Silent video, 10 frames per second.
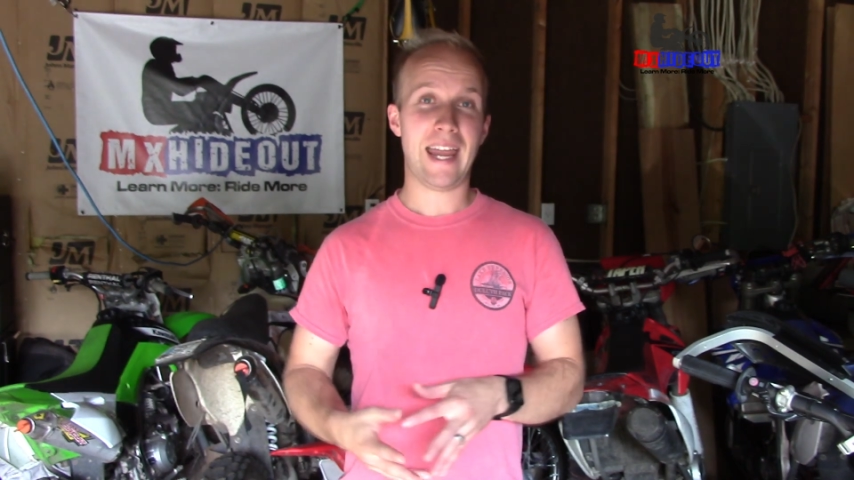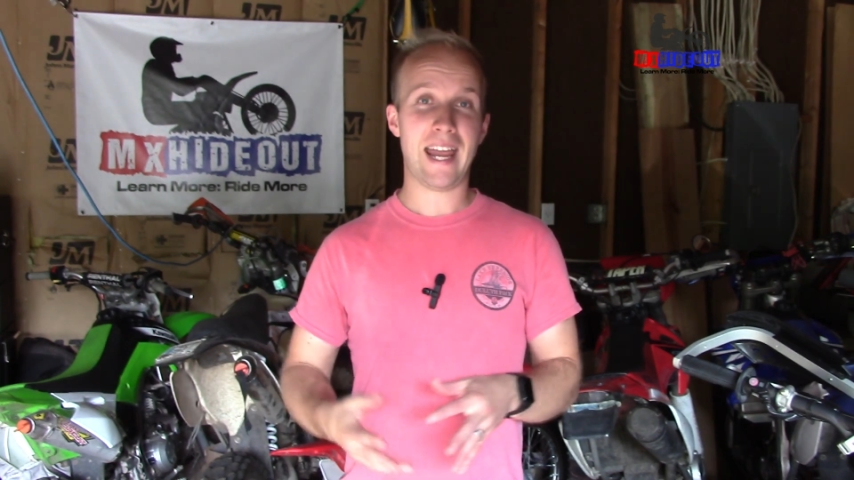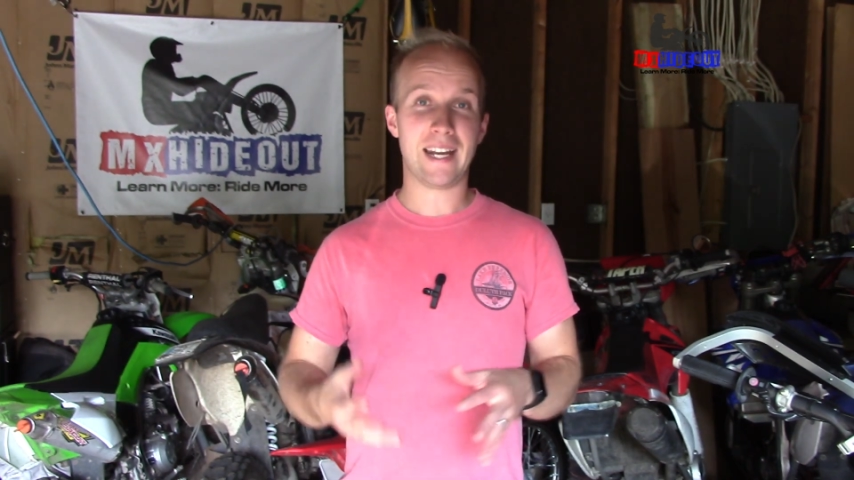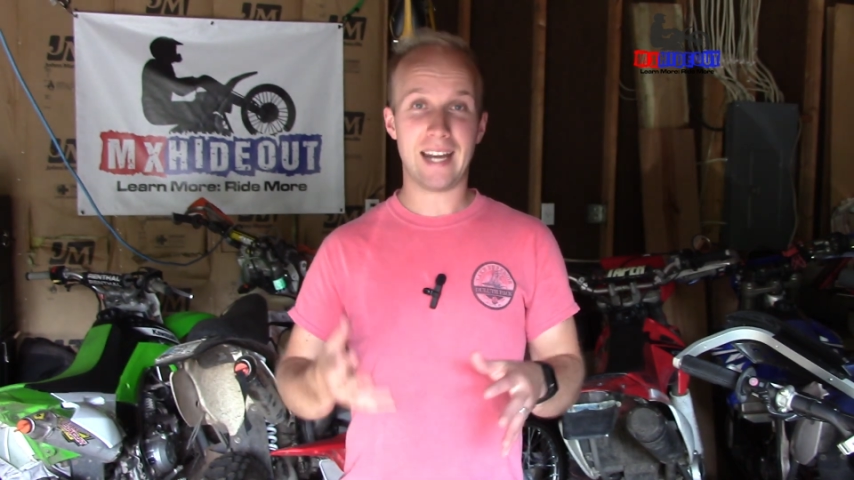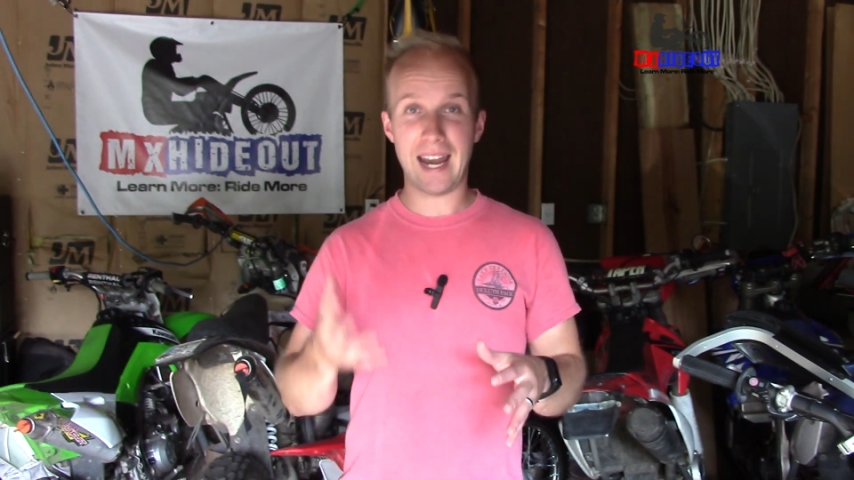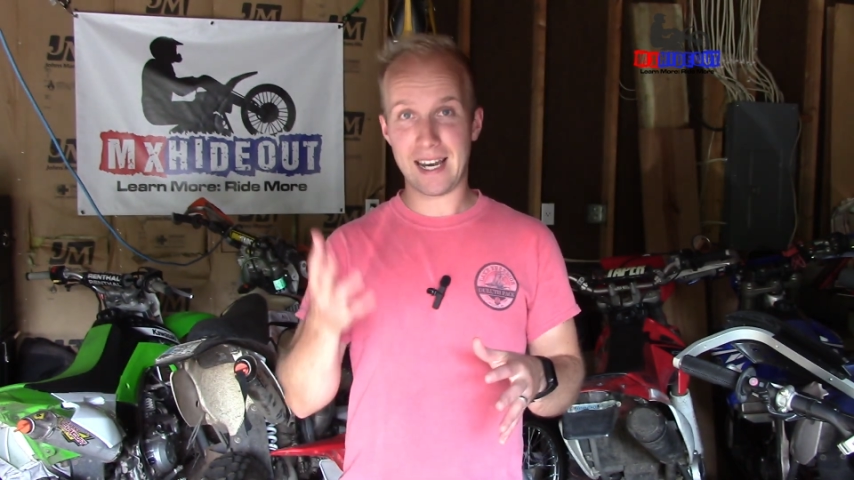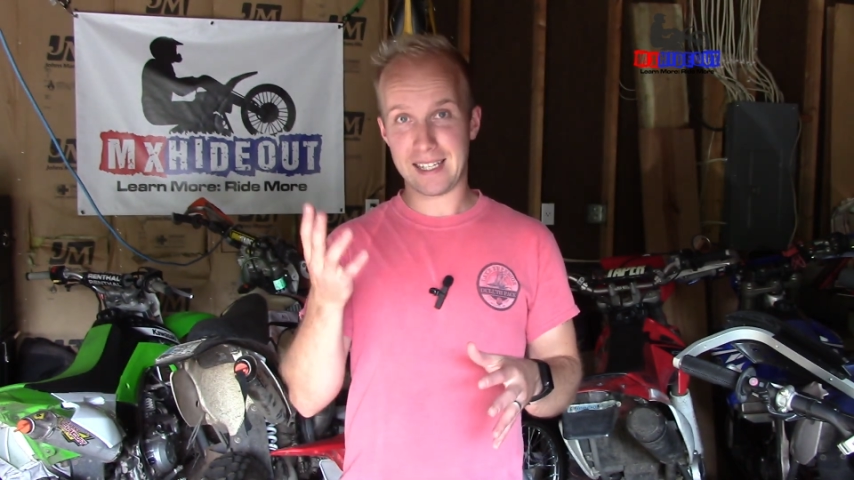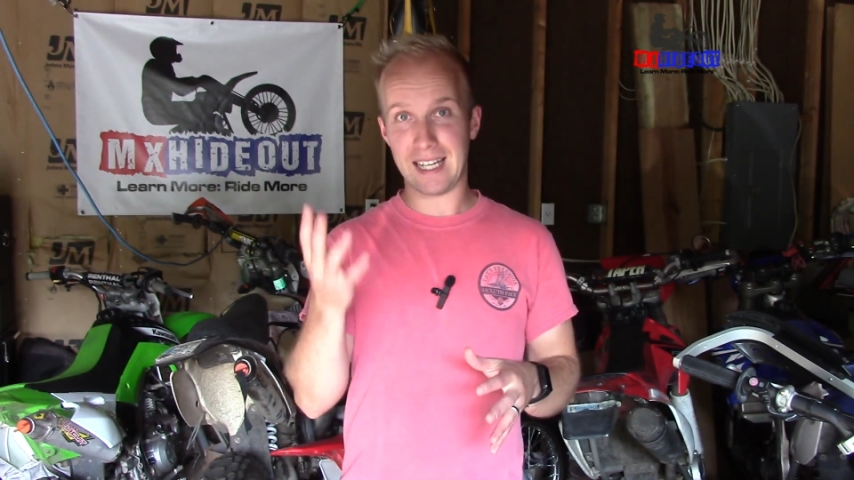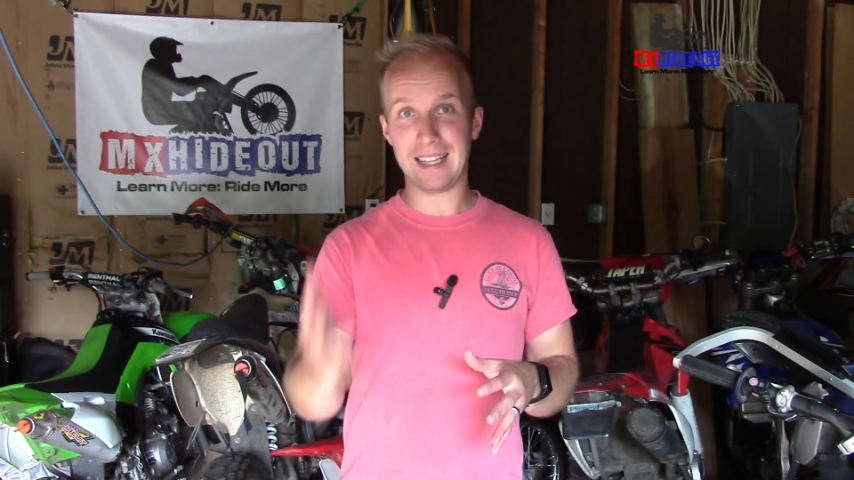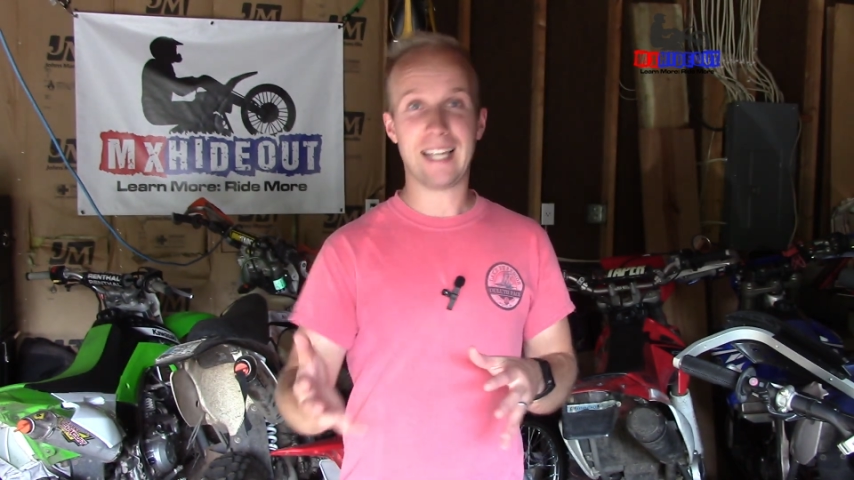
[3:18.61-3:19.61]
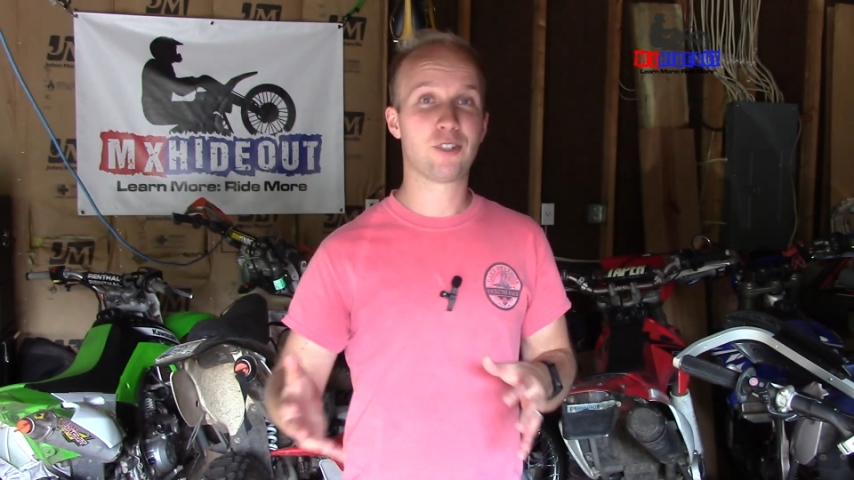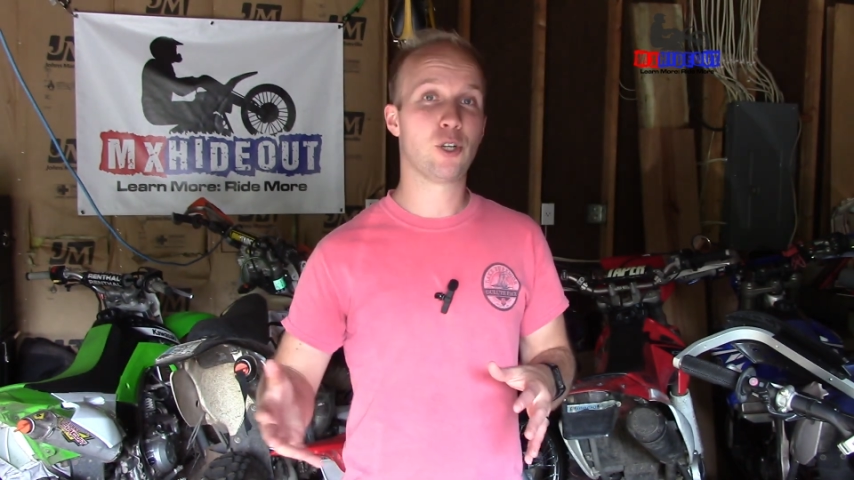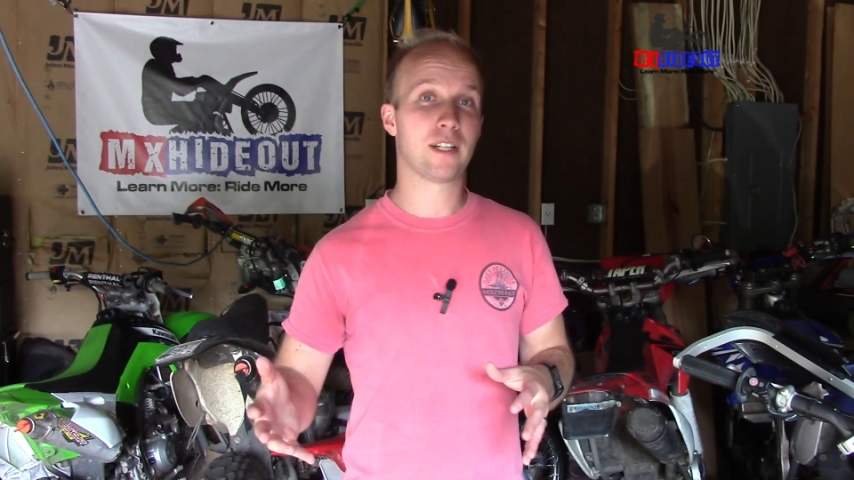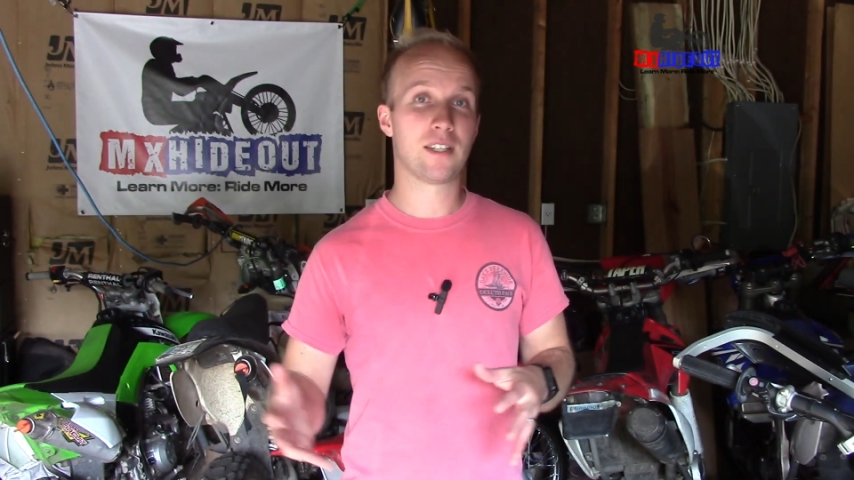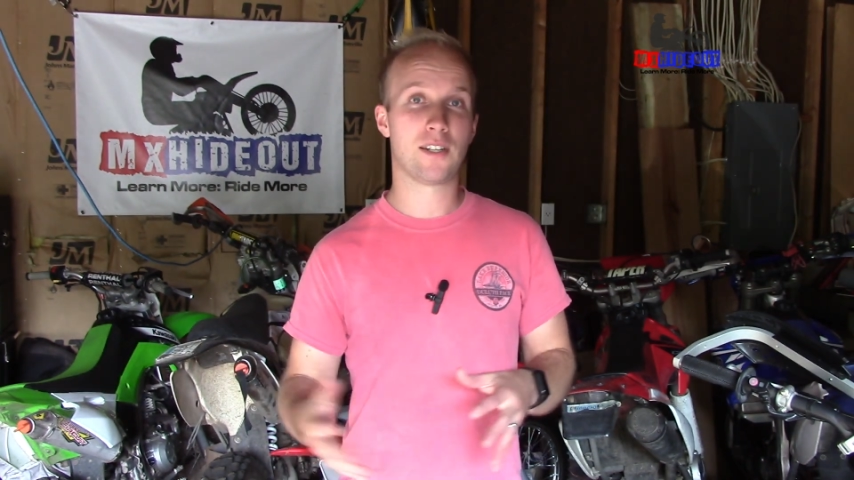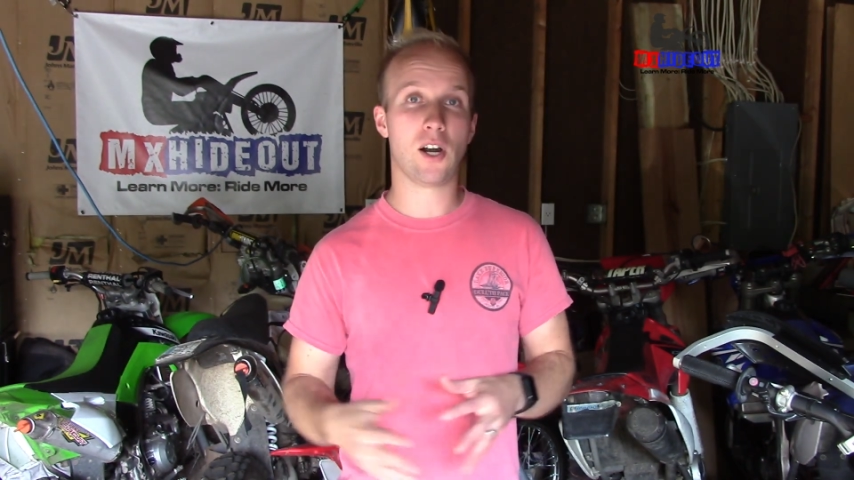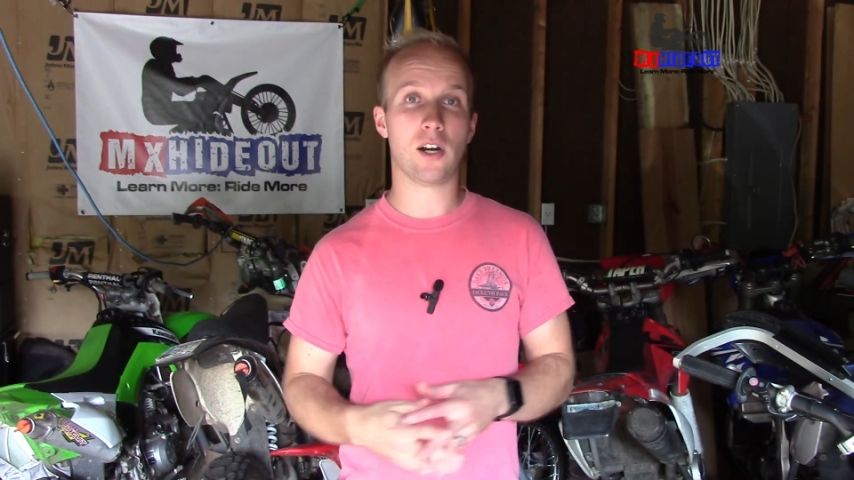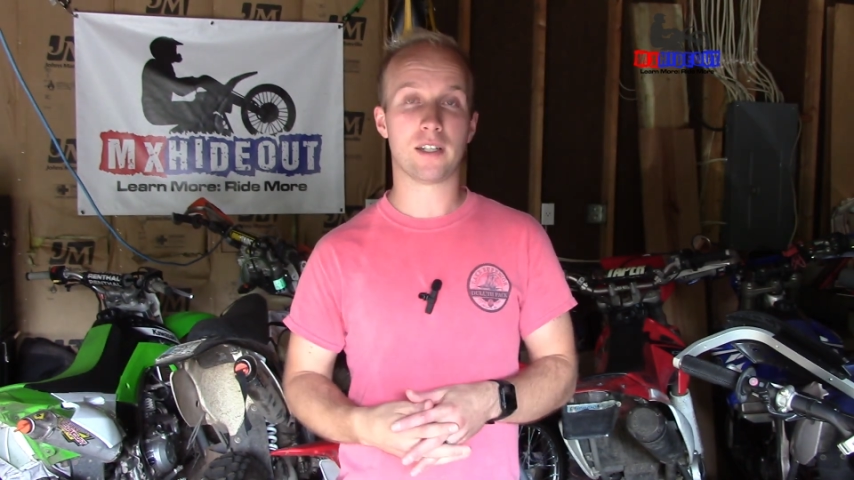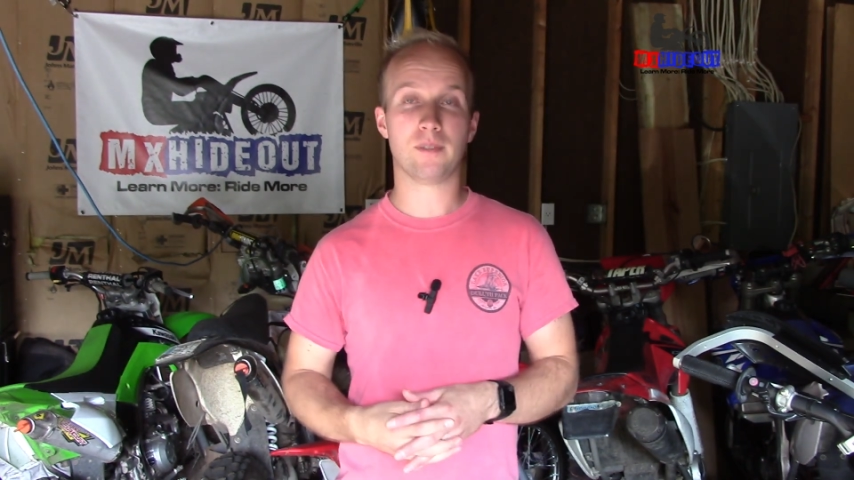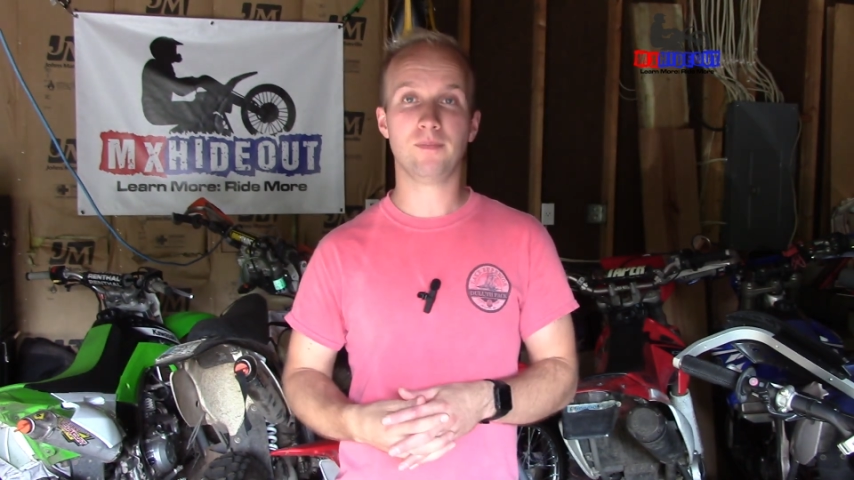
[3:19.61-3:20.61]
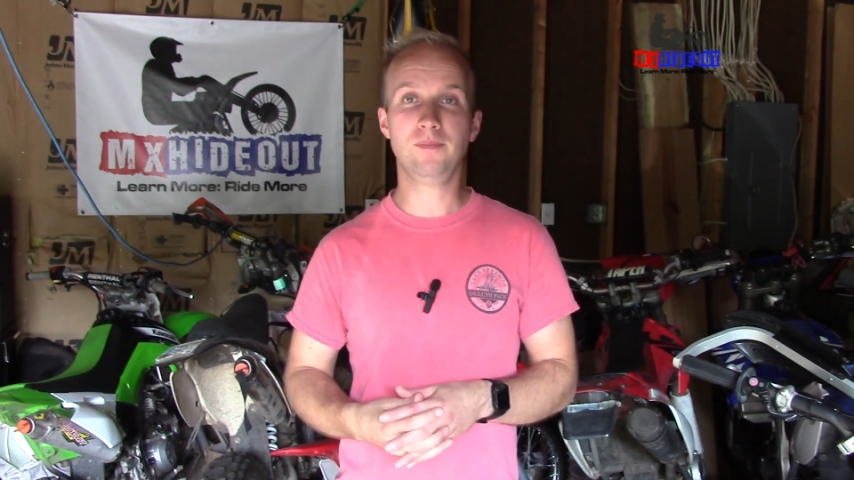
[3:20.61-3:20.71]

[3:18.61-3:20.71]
and it has electric start.